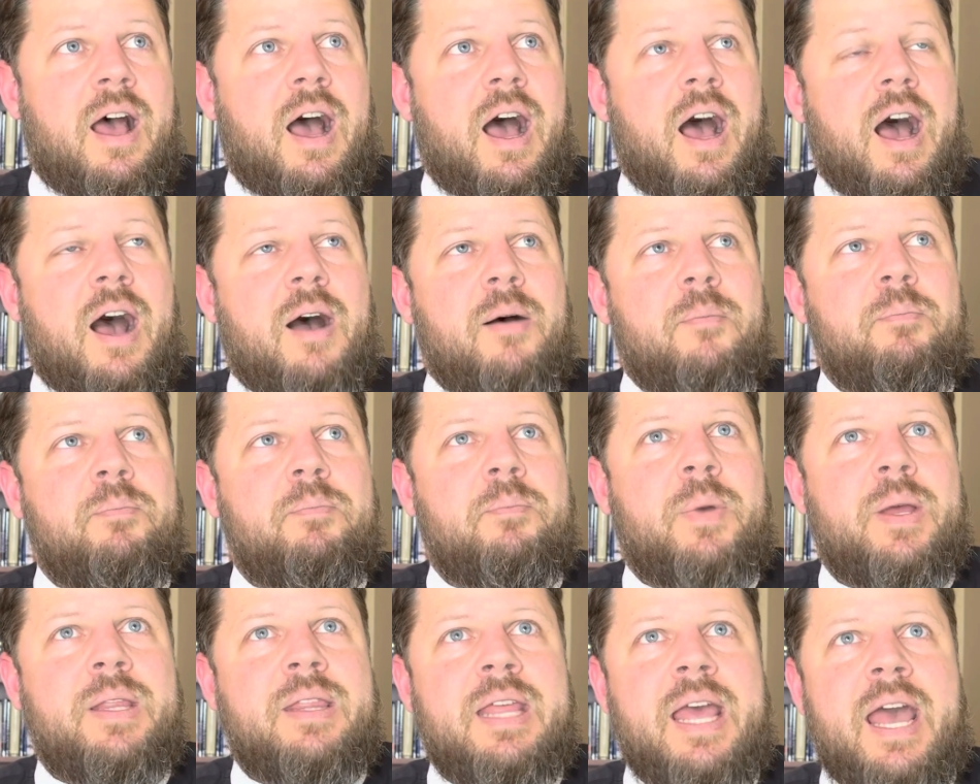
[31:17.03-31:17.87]
Um,
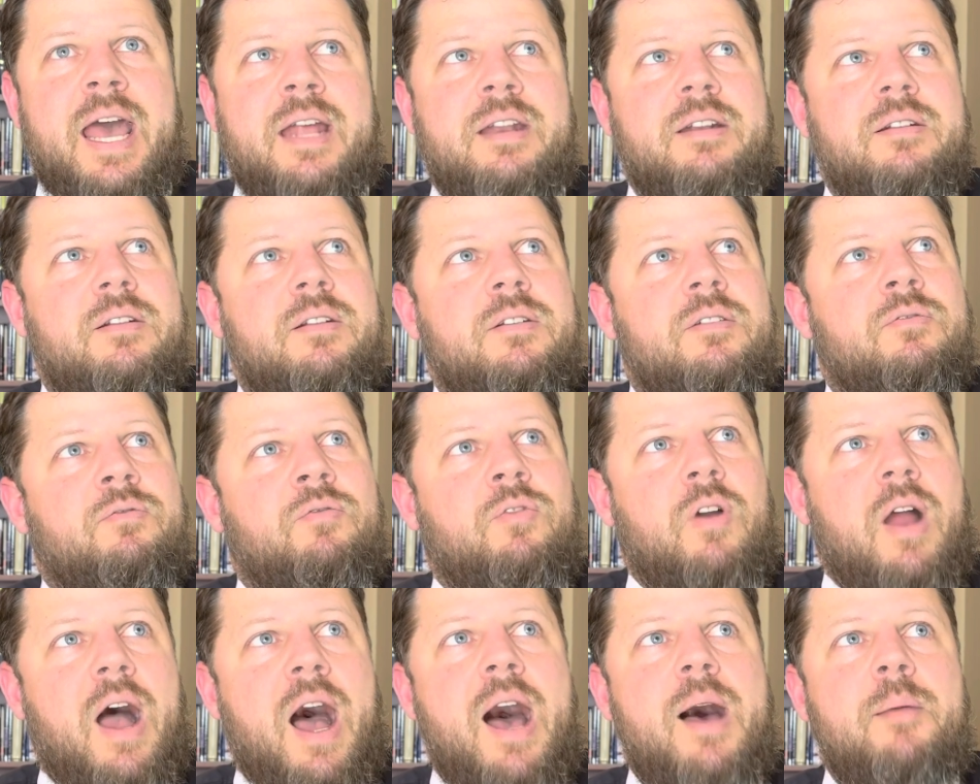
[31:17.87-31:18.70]
but that
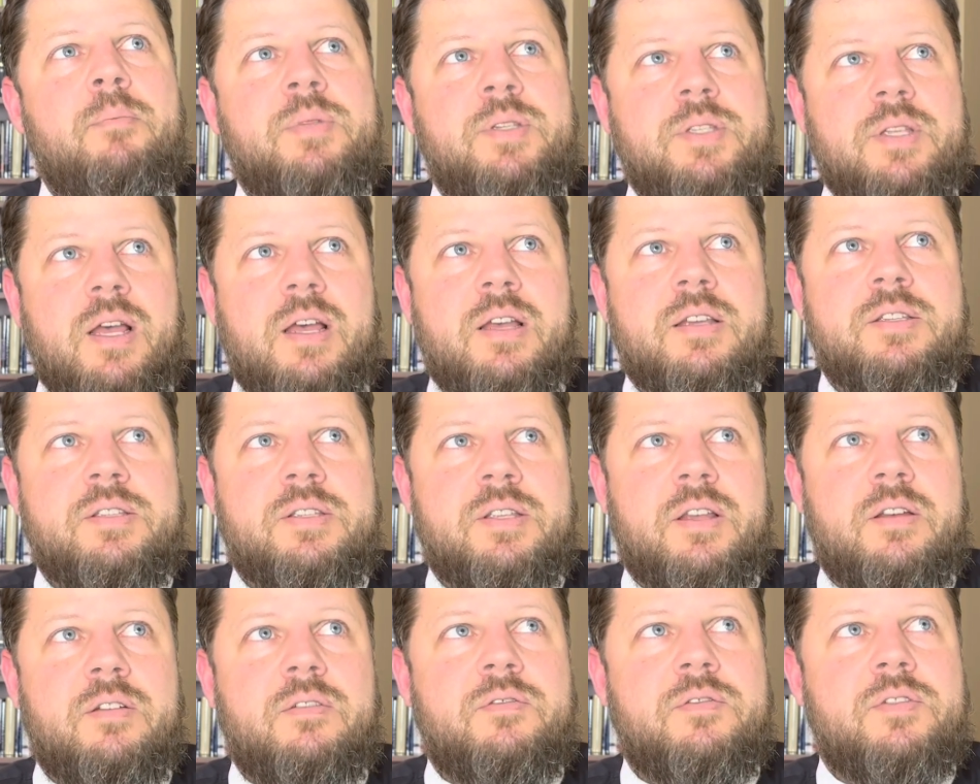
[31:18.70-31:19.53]
robs us
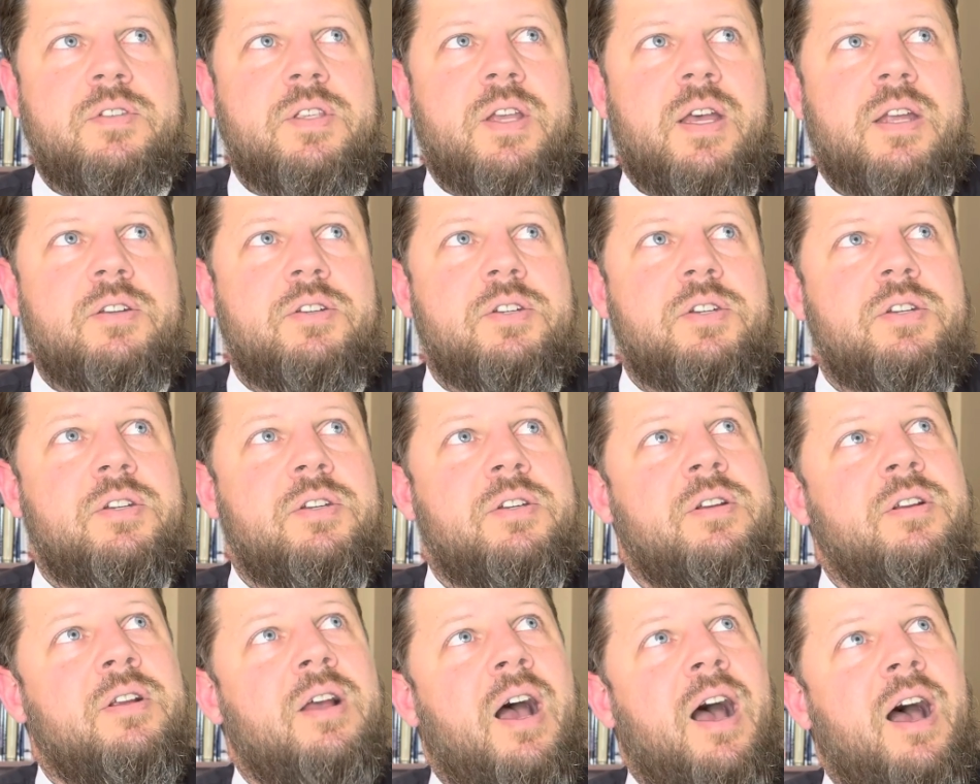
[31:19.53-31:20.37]
of
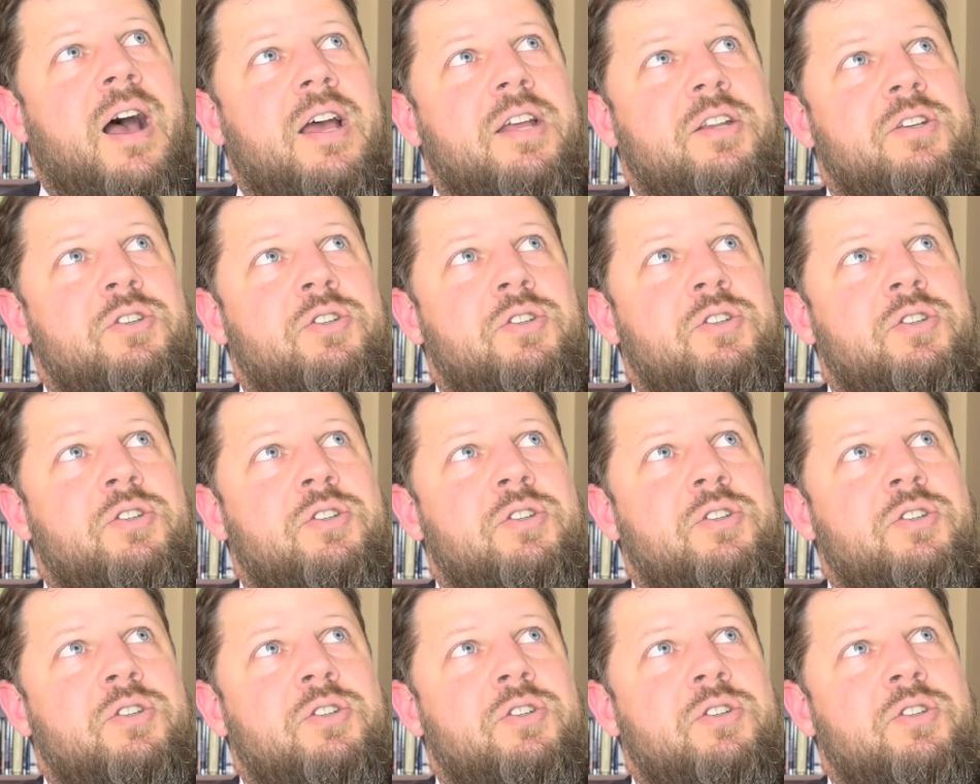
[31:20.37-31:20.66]
such uh,